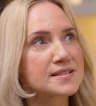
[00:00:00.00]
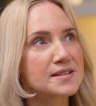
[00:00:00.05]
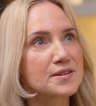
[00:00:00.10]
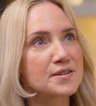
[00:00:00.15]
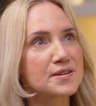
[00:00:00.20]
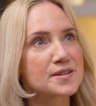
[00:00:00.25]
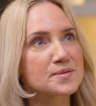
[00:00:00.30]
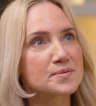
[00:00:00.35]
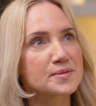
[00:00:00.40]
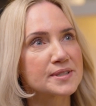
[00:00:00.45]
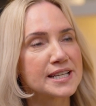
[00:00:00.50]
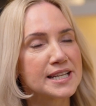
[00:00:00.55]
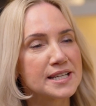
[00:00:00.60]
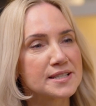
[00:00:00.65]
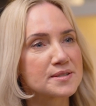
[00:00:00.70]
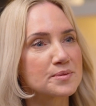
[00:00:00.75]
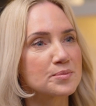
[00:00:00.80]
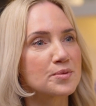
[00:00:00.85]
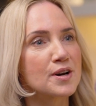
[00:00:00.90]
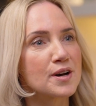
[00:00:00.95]
stars would
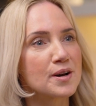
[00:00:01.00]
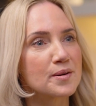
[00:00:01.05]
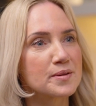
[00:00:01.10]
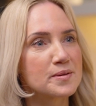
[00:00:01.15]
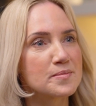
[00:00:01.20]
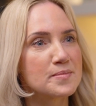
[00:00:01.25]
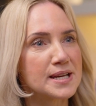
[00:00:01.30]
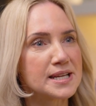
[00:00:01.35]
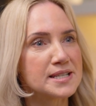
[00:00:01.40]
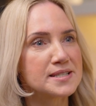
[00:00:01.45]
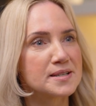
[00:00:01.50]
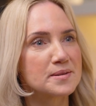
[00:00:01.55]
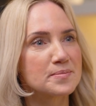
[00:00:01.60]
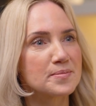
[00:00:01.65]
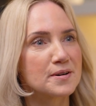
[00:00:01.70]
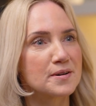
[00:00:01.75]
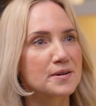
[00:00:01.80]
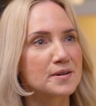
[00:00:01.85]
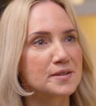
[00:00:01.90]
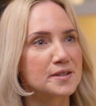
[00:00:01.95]
need to work with a
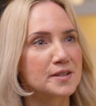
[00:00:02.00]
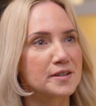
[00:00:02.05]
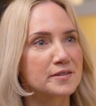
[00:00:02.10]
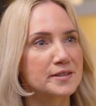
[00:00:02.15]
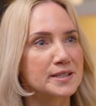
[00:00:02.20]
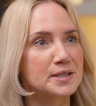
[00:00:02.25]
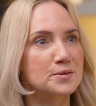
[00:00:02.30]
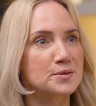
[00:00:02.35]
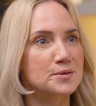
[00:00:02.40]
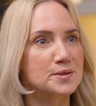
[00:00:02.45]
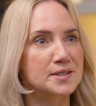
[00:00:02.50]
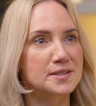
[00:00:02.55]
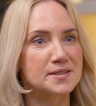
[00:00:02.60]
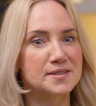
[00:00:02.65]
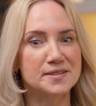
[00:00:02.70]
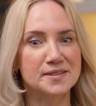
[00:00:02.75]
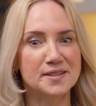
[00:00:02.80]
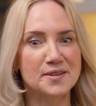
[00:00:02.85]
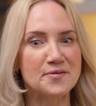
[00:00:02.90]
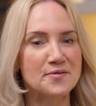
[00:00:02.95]
media partner in
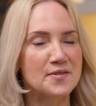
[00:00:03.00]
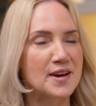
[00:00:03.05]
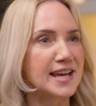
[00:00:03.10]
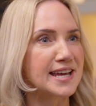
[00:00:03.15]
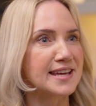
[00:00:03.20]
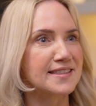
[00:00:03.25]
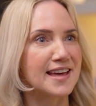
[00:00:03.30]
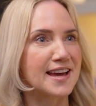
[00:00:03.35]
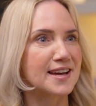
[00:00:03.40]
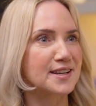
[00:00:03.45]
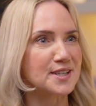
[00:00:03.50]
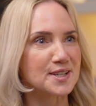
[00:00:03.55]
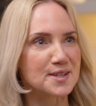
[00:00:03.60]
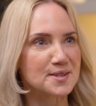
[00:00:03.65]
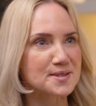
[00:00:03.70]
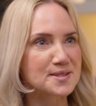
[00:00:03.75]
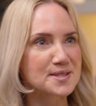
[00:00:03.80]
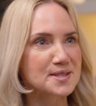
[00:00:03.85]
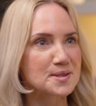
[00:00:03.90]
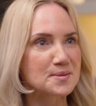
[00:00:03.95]
order to convey that
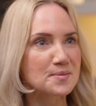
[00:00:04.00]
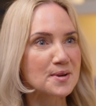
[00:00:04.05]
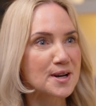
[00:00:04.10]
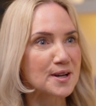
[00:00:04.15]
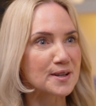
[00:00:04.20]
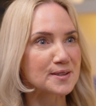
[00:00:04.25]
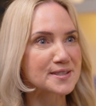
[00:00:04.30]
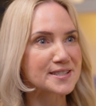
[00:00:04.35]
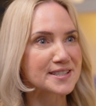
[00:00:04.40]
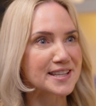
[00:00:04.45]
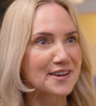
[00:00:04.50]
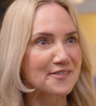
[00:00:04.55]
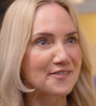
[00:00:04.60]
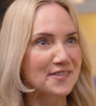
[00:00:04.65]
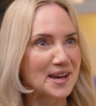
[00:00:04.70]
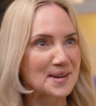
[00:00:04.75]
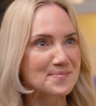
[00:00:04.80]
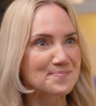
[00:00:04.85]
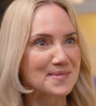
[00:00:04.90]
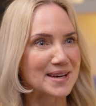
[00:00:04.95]
news to the world, to their
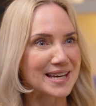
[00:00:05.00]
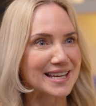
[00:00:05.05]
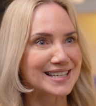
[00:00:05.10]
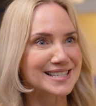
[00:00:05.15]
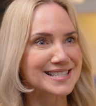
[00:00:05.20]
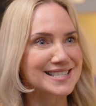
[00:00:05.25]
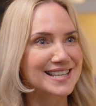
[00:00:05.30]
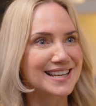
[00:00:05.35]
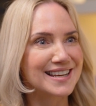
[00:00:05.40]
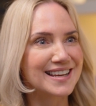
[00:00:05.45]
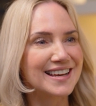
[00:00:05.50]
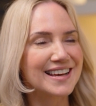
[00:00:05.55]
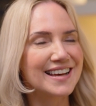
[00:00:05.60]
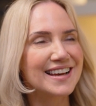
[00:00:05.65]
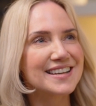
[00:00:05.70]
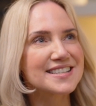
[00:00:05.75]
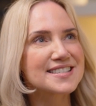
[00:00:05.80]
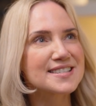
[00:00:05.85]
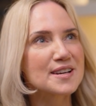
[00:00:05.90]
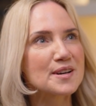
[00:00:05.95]
fan base.
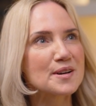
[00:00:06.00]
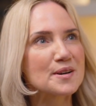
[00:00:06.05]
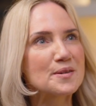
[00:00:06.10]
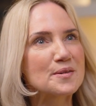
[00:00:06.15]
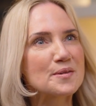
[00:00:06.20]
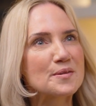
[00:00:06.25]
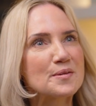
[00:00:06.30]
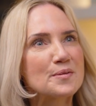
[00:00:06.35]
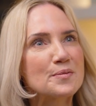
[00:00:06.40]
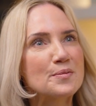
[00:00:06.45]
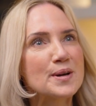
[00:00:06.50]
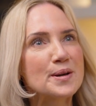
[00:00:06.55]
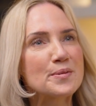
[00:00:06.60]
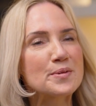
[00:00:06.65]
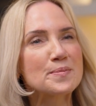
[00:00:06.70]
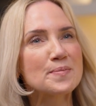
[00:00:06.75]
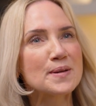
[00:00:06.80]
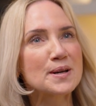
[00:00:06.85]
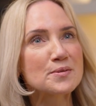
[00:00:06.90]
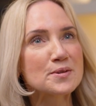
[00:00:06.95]
So
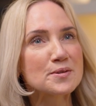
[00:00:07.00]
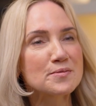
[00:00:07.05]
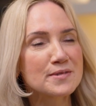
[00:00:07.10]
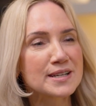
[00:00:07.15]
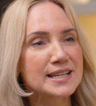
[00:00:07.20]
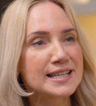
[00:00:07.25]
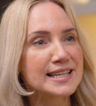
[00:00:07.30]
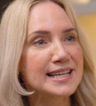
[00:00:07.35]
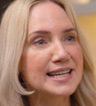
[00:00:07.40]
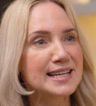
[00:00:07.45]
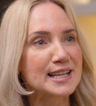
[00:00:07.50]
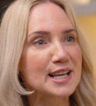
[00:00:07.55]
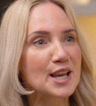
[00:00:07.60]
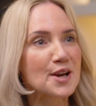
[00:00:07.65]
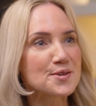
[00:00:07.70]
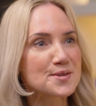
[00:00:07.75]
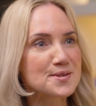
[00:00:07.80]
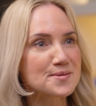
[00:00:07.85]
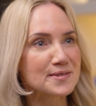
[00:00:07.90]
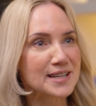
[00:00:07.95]
we would build a really
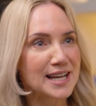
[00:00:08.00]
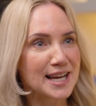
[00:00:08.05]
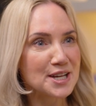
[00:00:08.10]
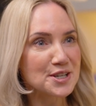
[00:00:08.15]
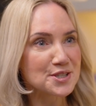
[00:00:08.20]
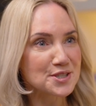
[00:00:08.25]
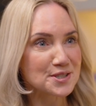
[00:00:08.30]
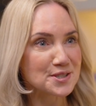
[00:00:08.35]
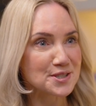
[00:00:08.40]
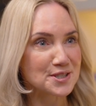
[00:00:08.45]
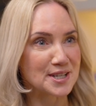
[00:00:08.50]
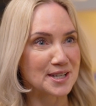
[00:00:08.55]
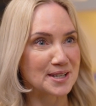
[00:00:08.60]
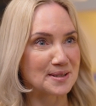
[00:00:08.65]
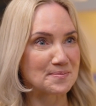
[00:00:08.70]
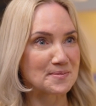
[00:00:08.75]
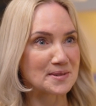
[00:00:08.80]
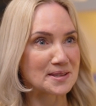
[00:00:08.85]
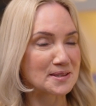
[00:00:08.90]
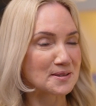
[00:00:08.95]
close
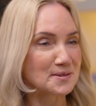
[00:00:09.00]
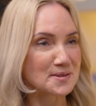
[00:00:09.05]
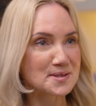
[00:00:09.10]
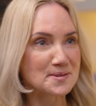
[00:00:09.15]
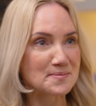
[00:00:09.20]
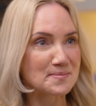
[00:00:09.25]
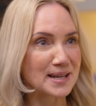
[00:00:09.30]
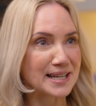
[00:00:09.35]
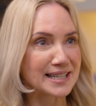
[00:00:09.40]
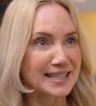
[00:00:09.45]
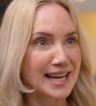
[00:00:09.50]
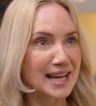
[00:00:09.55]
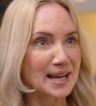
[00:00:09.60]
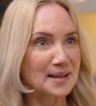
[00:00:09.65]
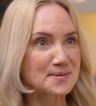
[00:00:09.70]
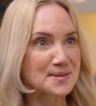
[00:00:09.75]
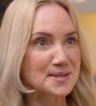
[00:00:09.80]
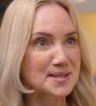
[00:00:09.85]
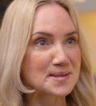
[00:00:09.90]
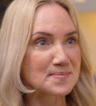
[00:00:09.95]
relationship with lots of big
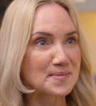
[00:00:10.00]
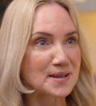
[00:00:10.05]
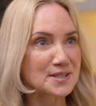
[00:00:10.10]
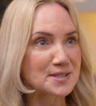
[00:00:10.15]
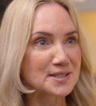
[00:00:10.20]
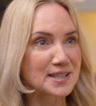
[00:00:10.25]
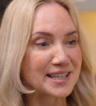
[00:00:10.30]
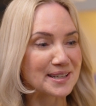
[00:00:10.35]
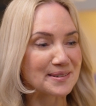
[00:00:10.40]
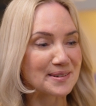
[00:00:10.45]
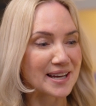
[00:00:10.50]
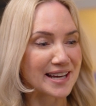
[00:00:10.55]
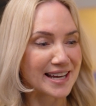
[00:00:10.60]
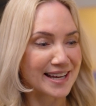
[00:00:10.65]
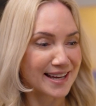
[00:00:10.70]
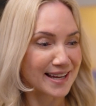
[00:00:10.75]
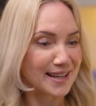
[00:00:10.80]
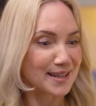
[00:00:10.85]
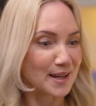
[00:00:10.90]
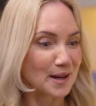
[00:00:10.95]
names, especially
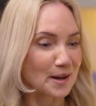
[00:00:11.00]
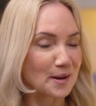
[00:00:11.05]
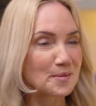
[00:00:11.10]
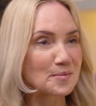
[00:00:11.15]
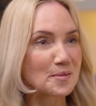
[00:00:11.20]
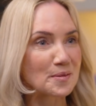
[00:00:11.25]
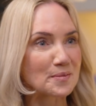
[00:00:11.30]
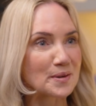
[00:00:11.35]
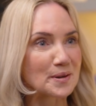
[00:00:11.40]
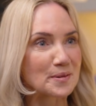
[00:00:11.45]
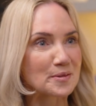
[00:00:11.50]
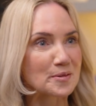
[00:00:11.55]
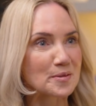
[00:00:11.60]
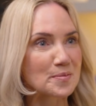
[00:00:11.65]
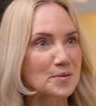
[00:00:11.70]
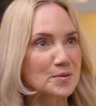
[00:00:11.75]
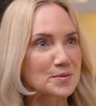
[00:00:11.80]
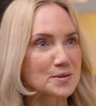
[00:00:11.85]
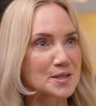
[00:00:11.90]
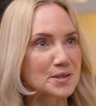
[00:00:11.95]
at Hello when we
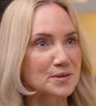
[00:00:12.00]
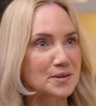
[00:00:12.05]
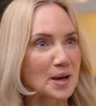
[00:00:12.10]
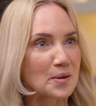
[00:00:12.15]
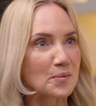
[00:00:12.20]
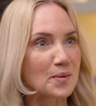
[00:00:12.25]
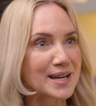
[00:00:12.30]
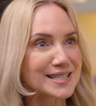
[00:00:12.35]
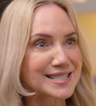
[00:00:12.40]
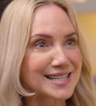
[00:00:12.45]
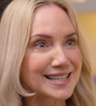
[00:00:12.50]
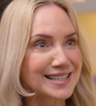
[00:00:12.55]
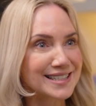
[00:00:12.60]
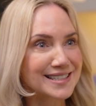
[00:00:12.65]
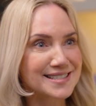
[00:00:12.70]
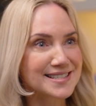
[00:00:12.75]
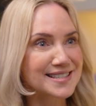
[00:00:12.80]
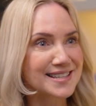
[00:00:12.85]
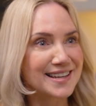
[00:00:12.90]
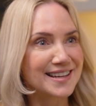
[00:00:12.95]
were reporting on their
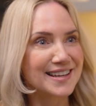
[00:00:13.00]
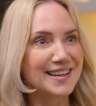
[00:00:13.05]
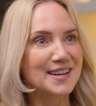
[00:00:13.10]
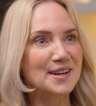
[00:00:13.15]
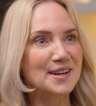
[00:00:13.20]
weddings